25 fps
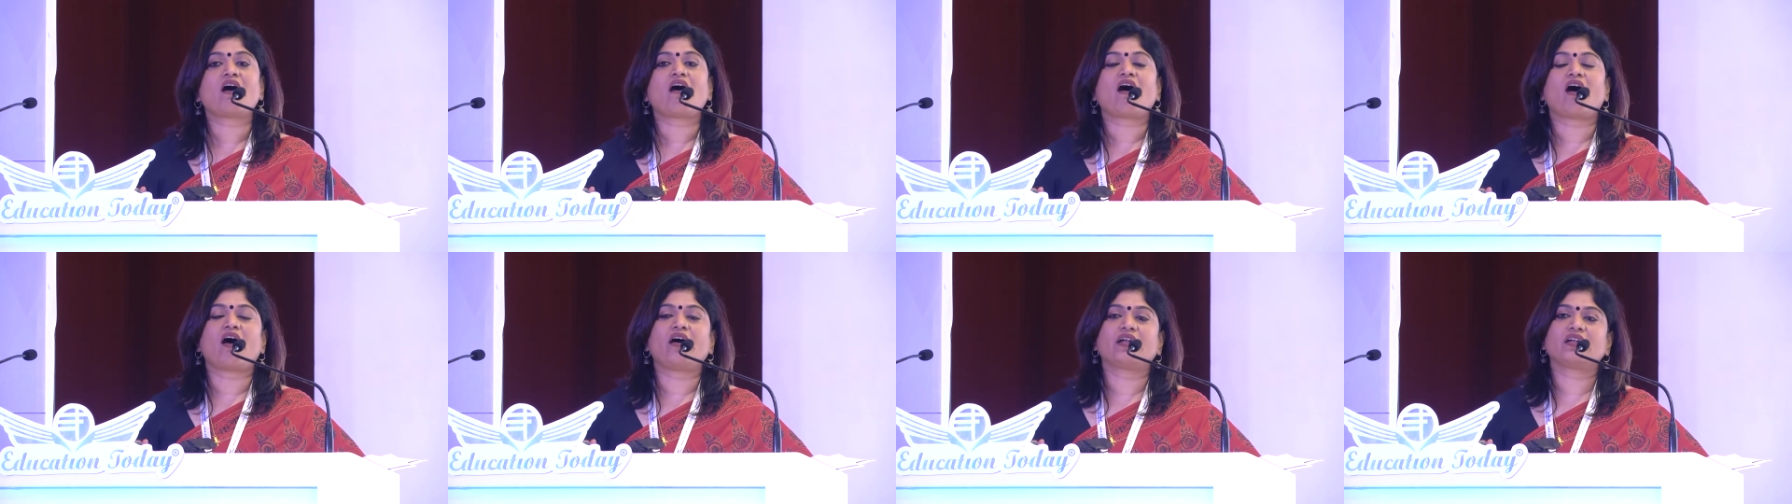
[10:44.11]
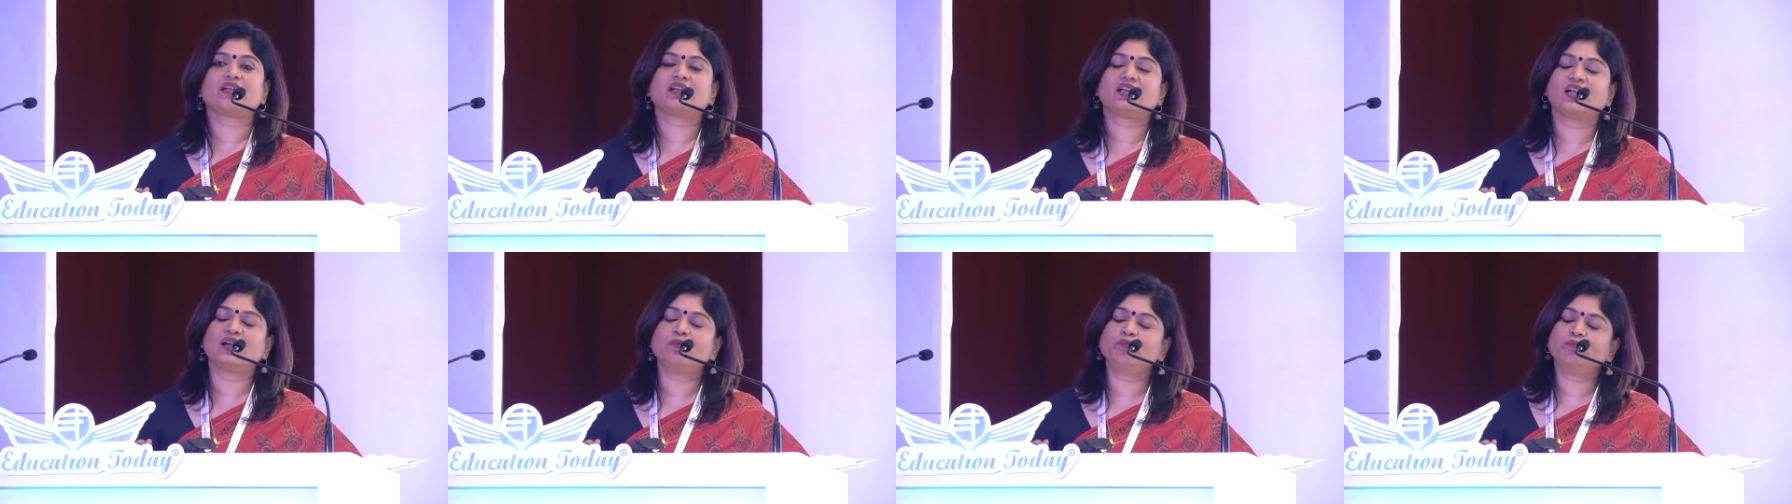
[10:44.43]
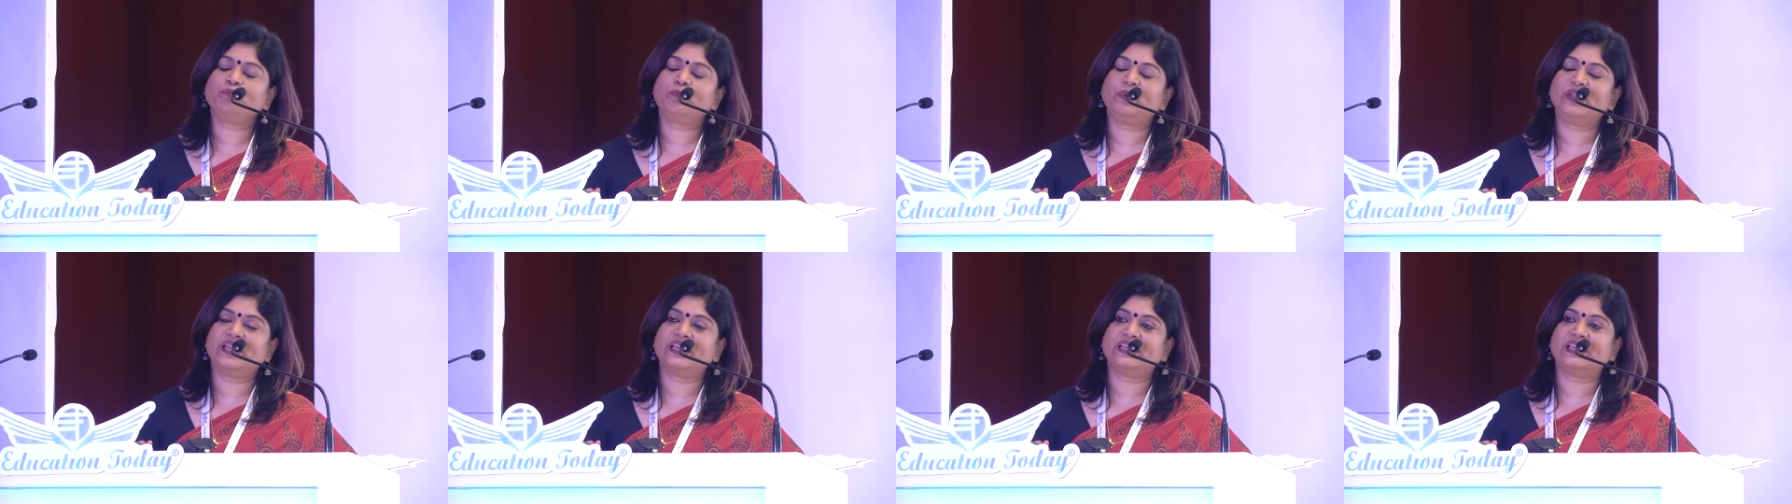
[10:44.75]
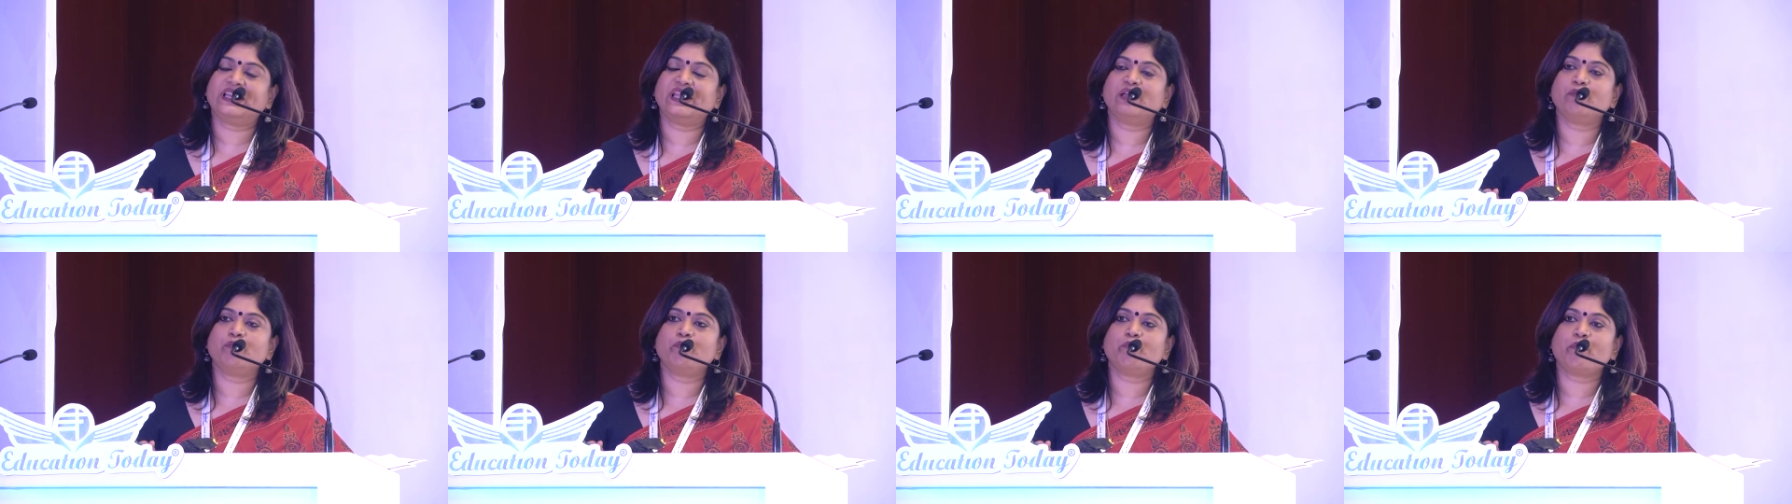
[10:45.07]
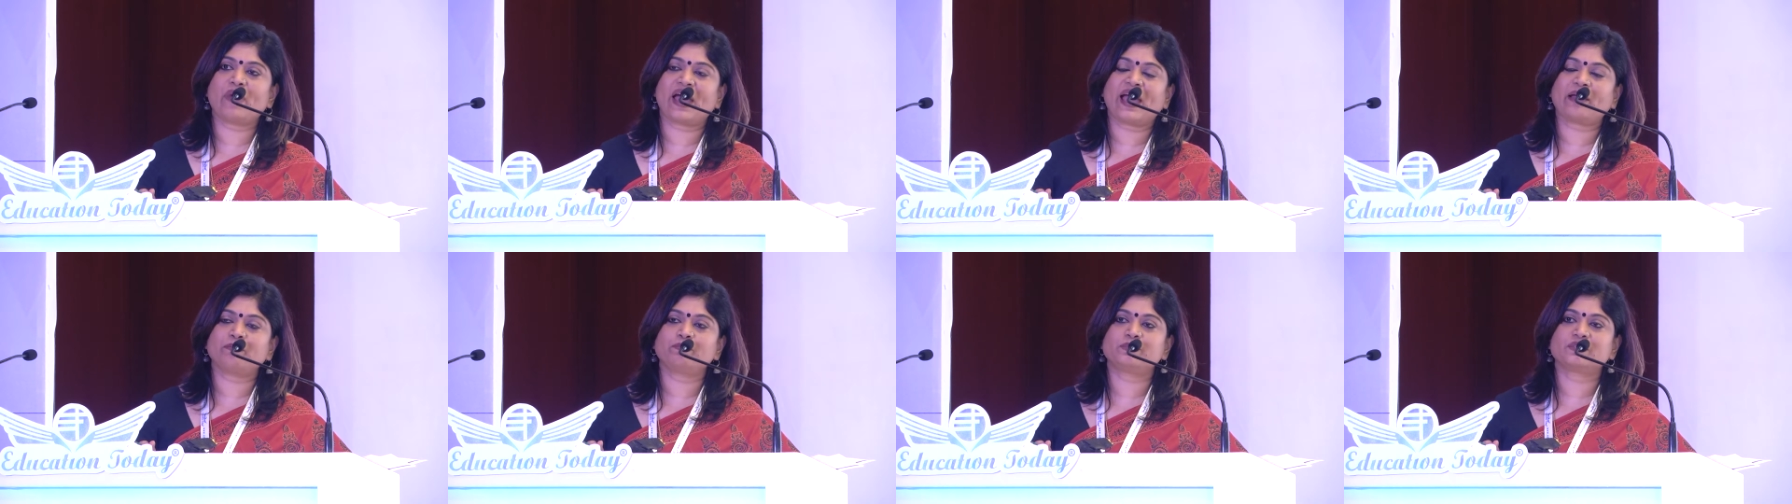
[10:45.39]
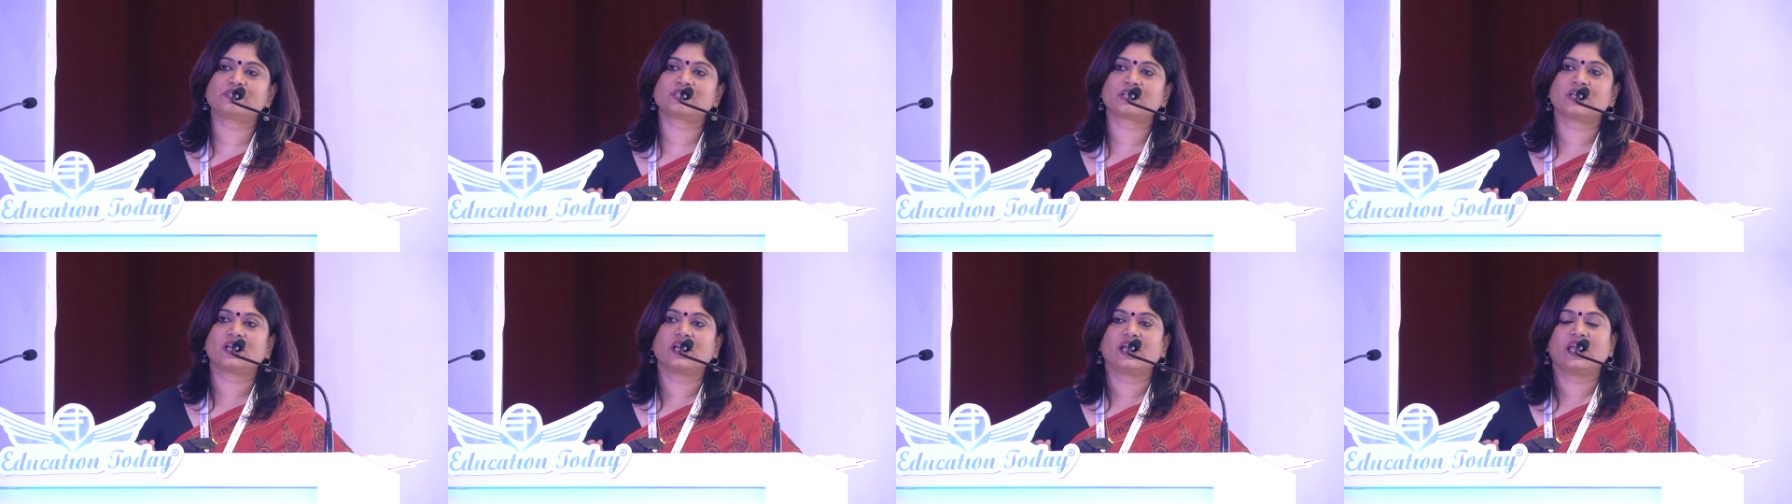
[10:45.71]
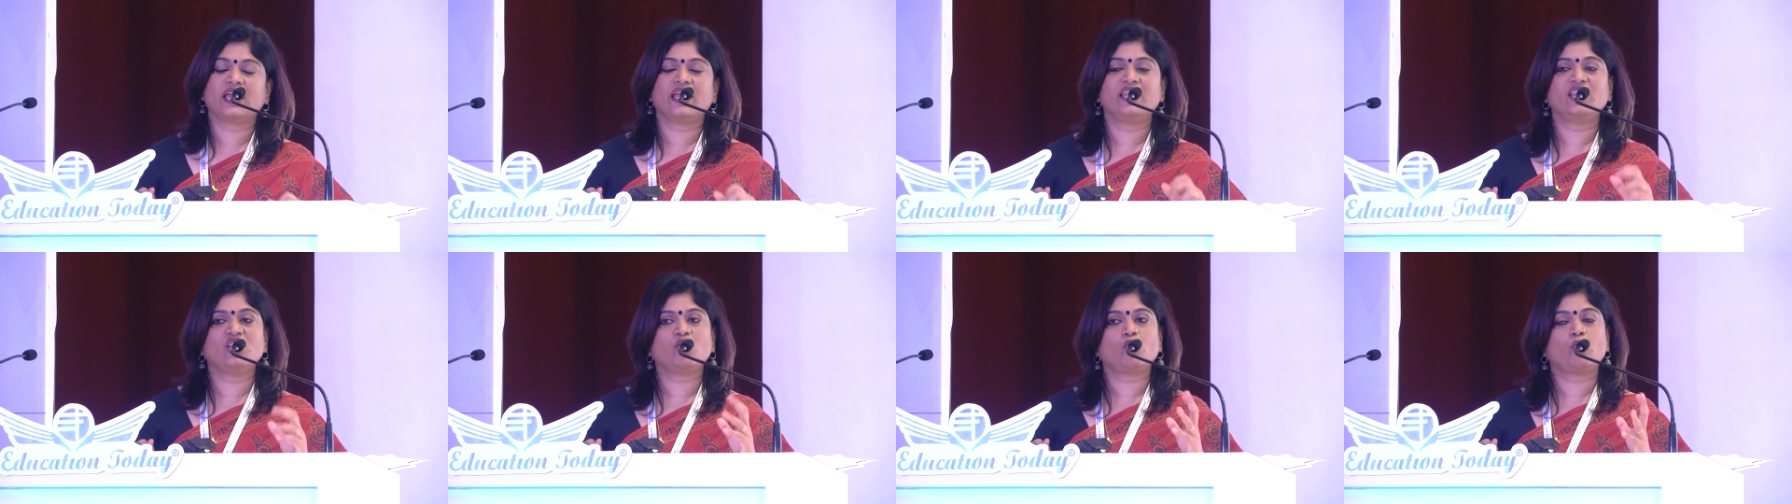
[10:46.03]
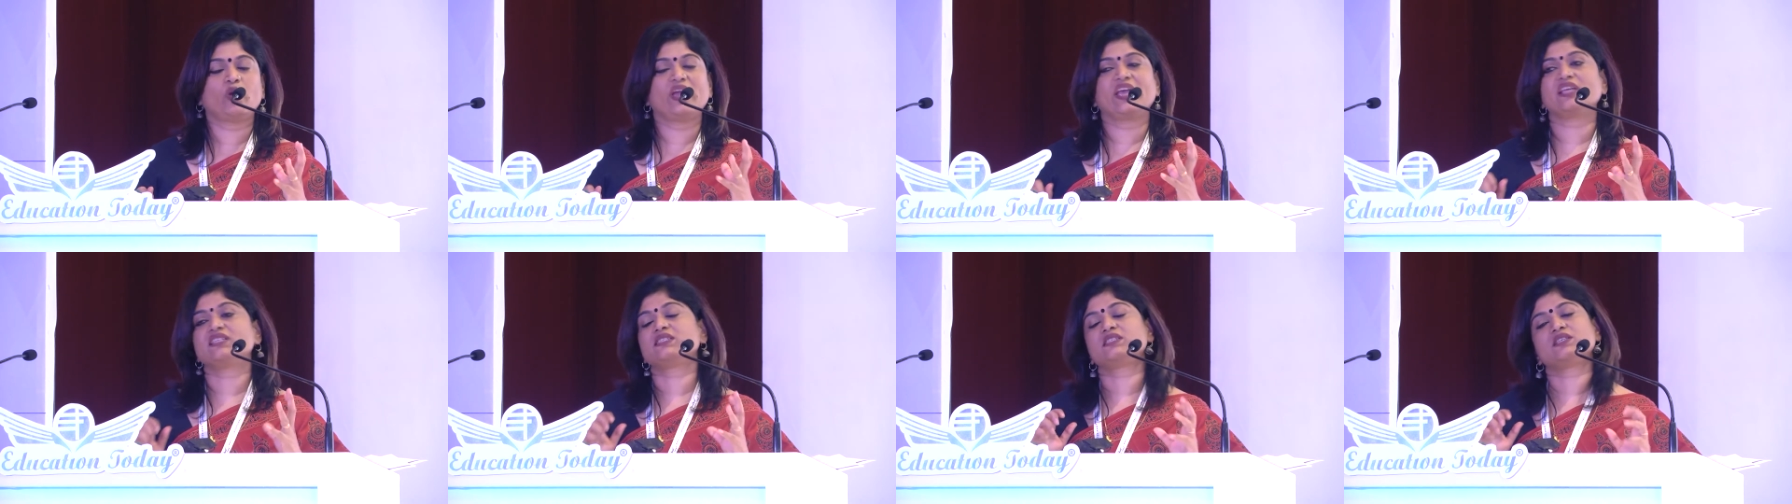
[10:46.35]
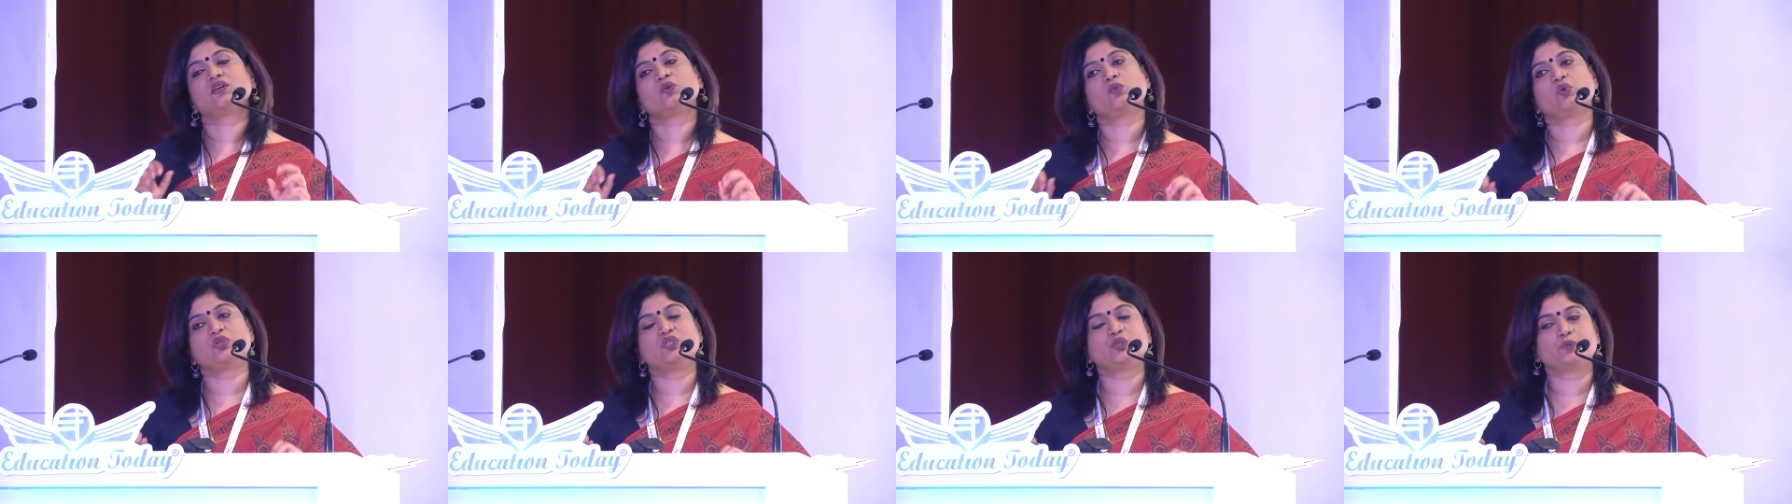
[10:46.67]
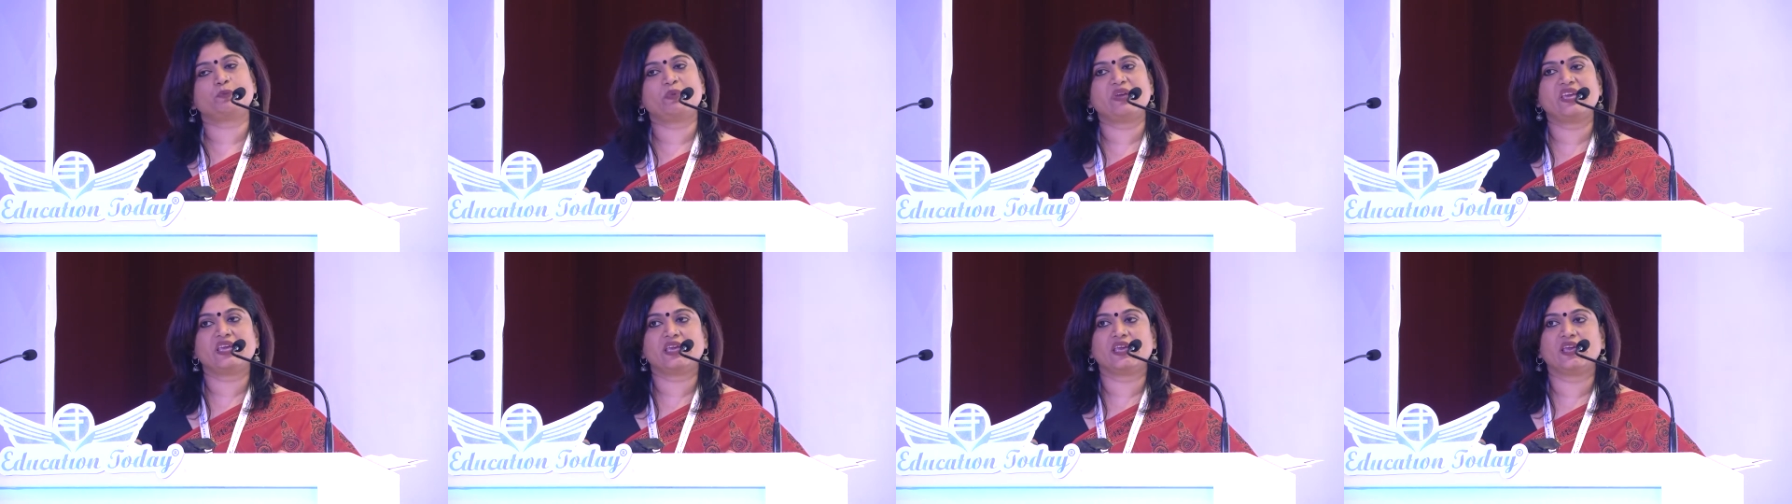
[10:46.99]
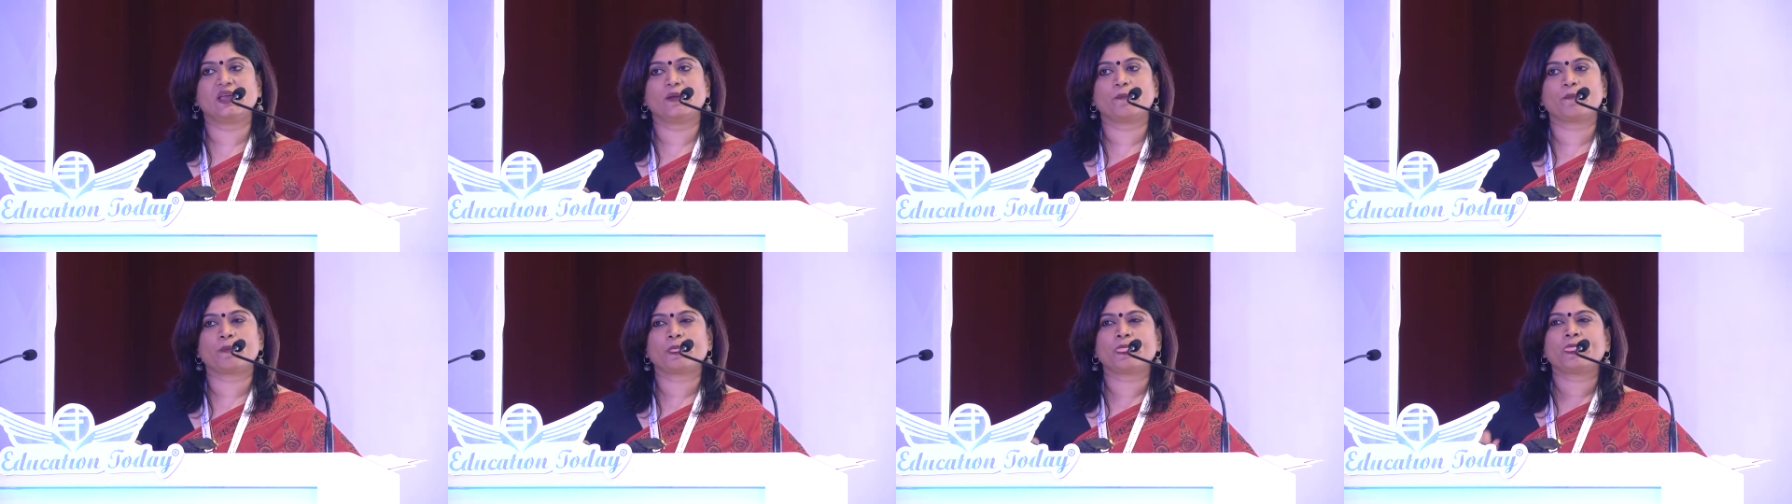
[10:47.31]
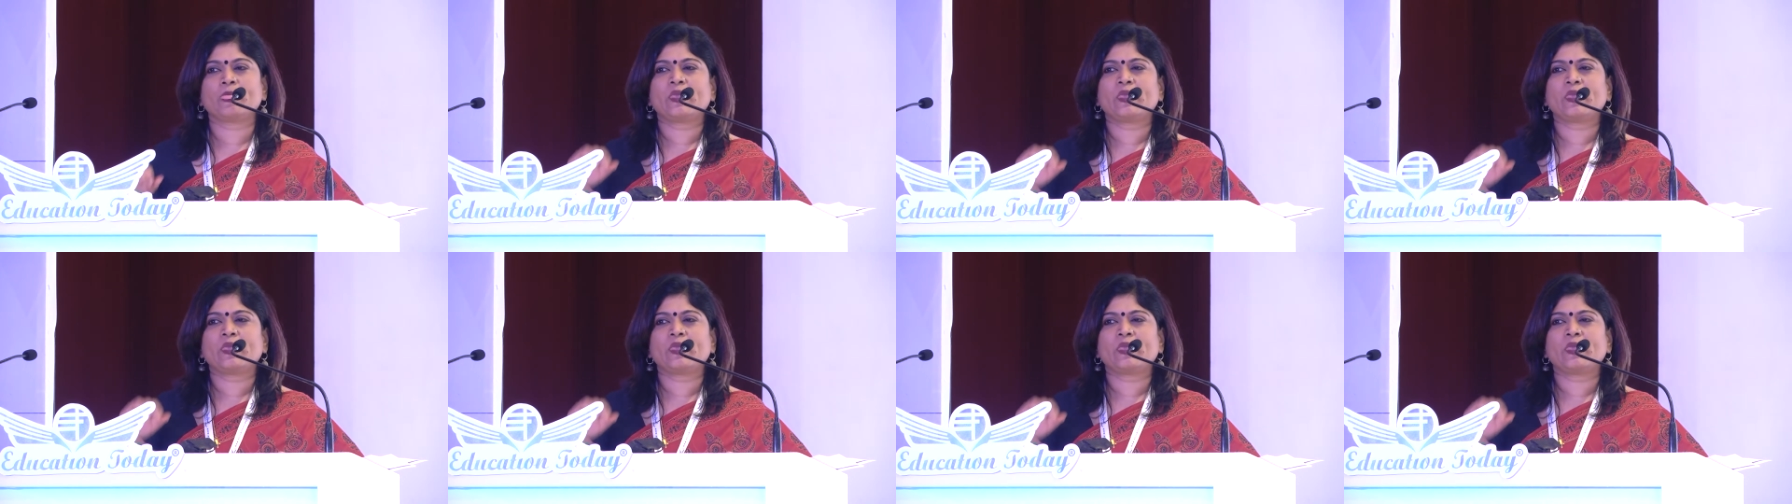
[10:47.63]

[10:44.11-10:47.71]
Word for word: are completely mapped in the way Sir was speaking.